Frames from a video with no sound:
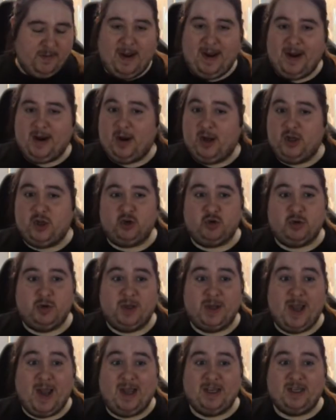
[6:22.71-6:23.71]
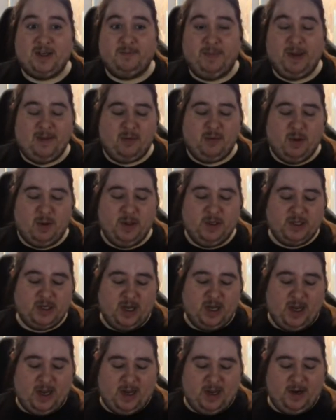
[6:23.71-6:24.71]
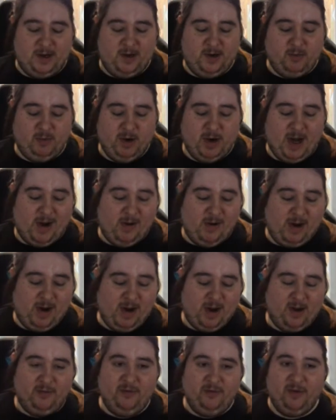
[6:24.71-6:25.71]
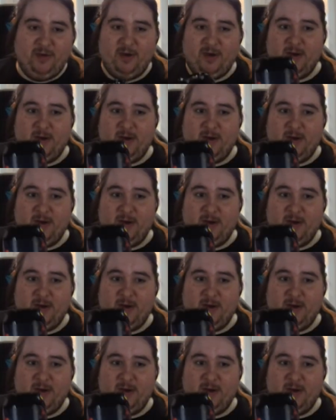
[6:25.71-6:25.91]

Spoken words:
I got in touch with the guys at Beer Brothers, and we now have